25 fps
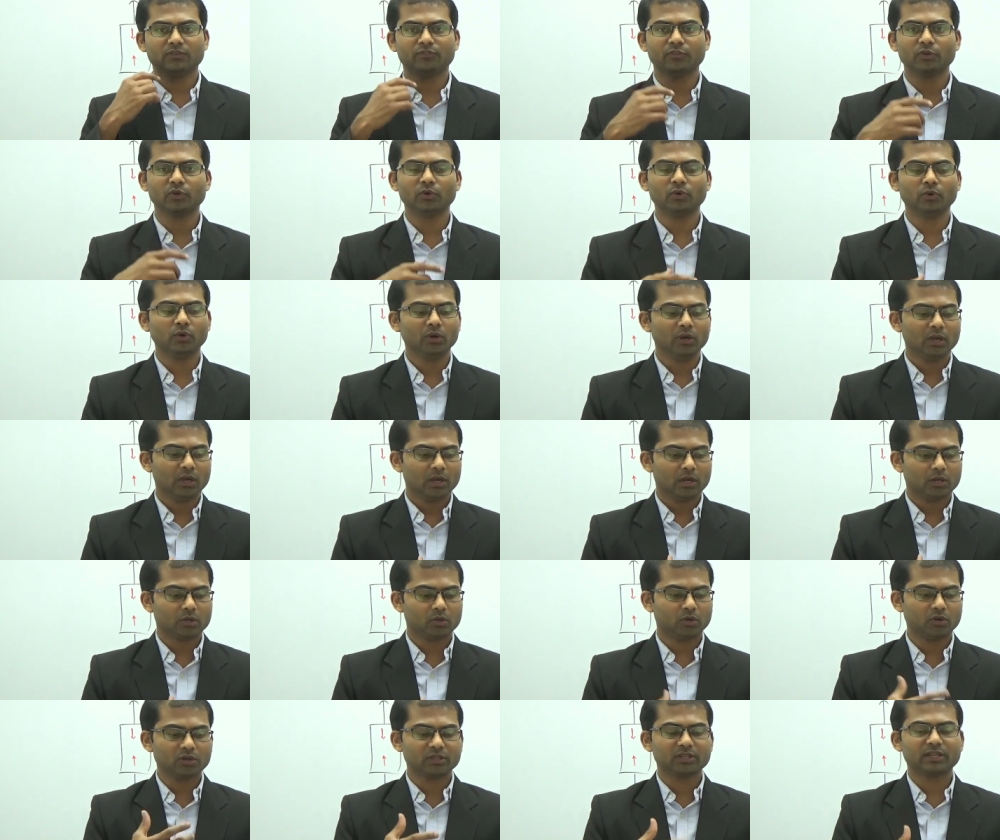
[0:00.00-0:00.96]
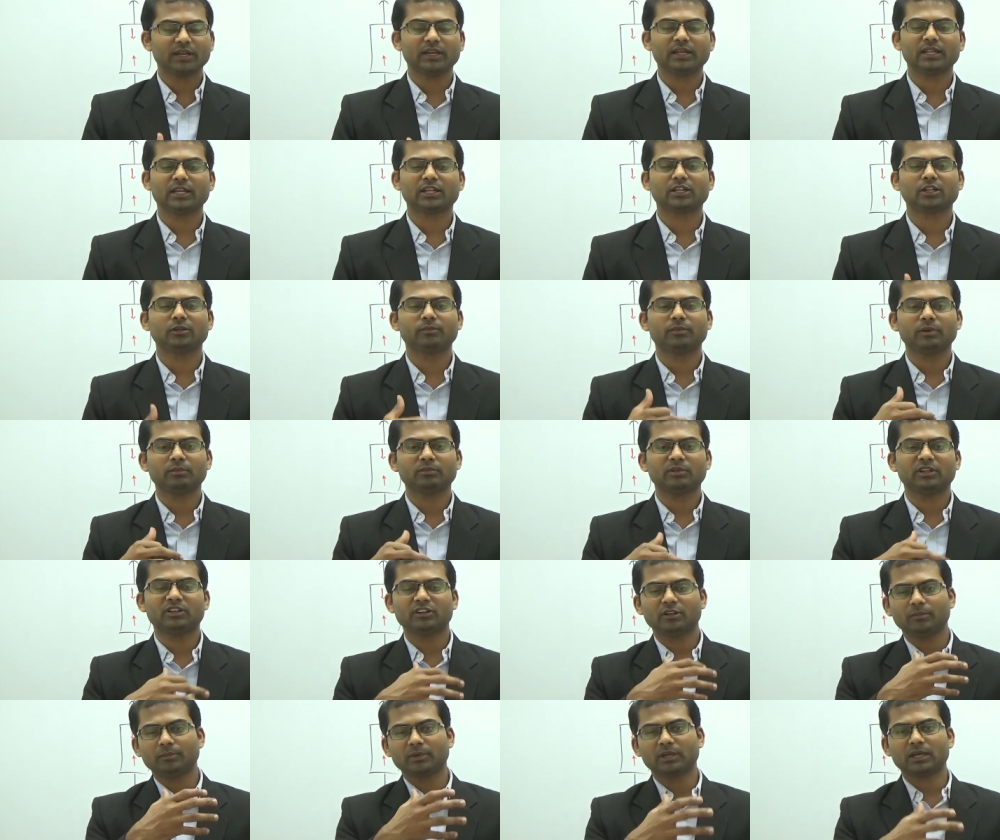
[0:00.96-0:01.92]
if you don't create equilibrium,
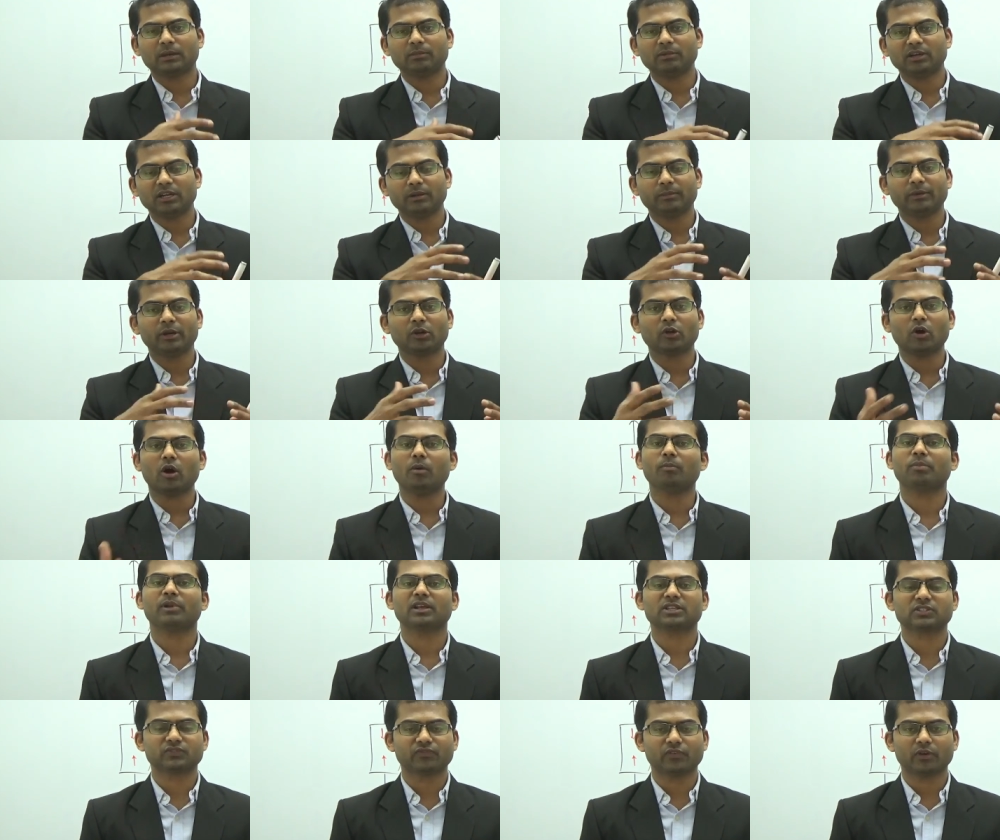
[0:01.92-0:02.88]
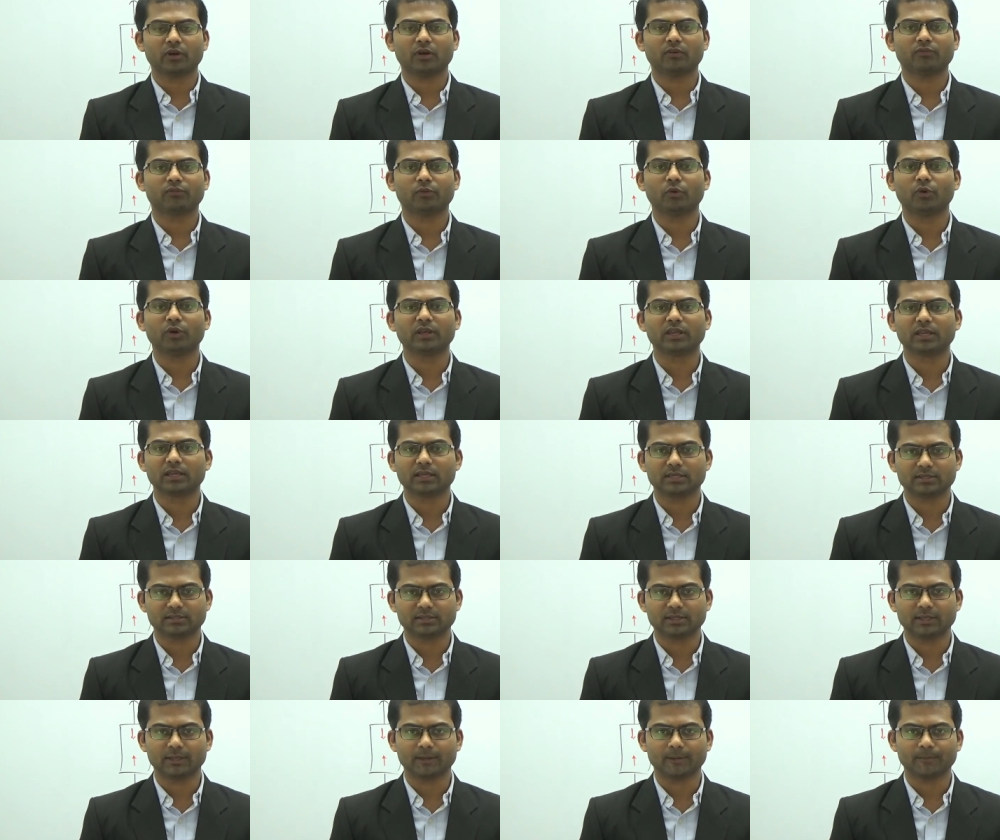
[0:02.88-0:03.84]
then it will become a little bit complex way of loading
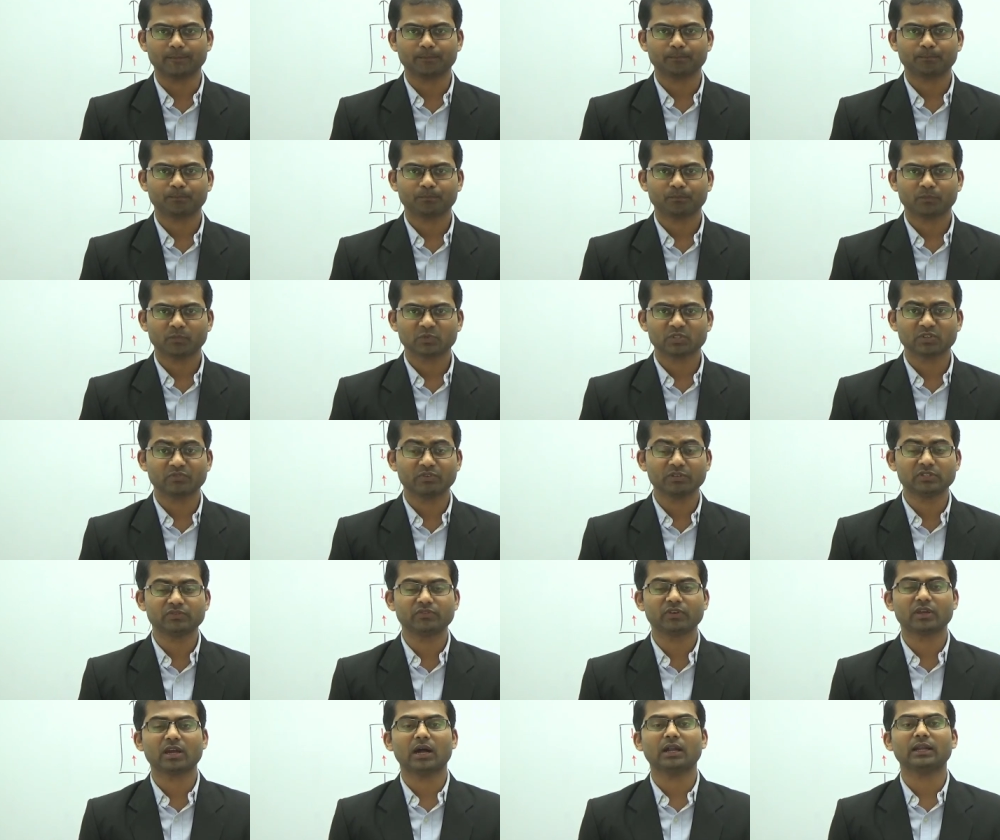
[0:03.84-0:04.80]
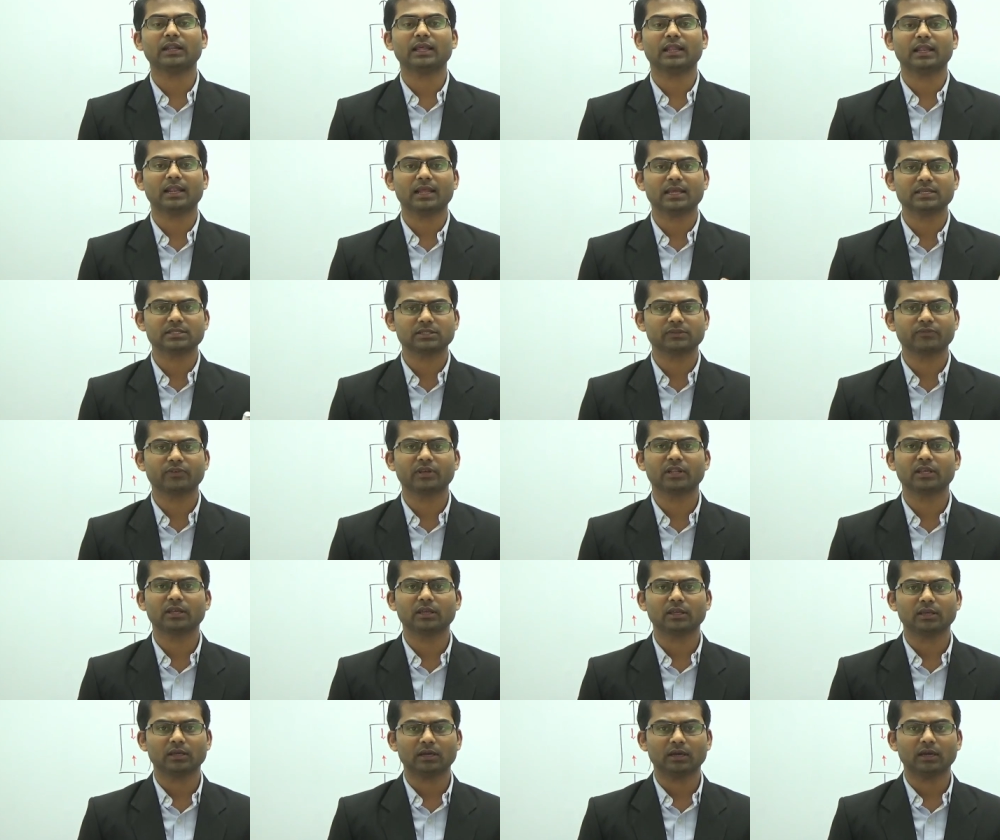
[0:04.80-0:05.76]
case there. So which we can't analyze in
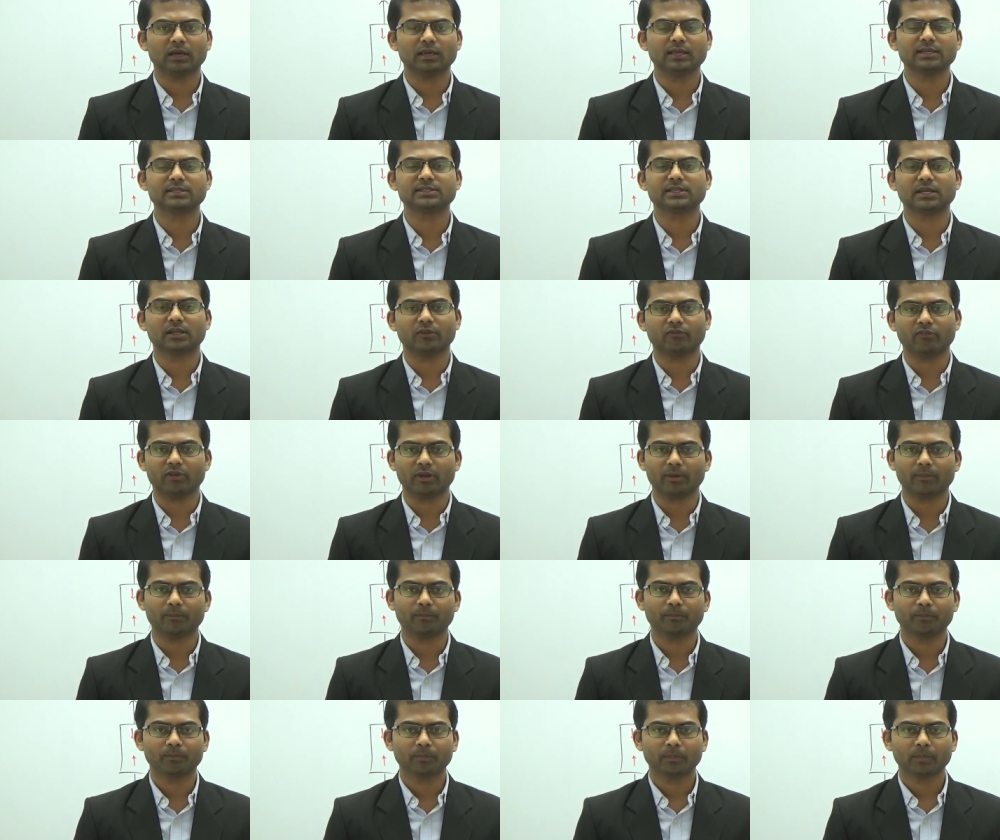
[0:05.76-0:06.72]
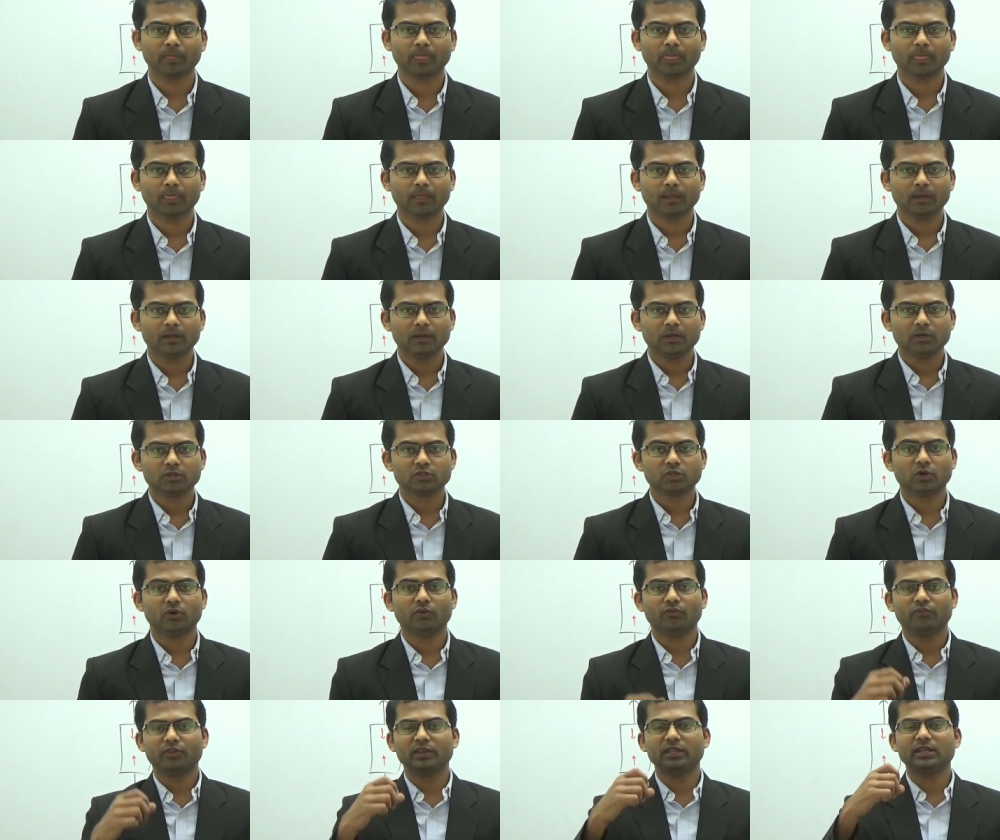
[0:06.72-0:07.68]
very easier way.
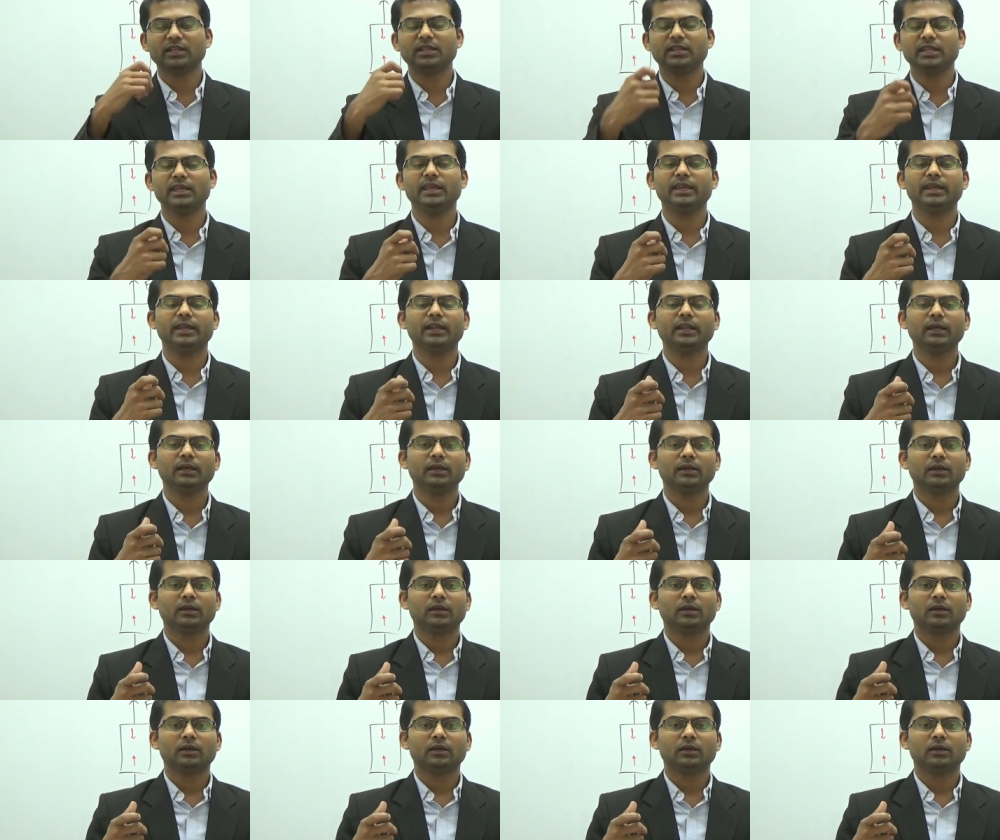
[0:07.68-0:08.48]
So we need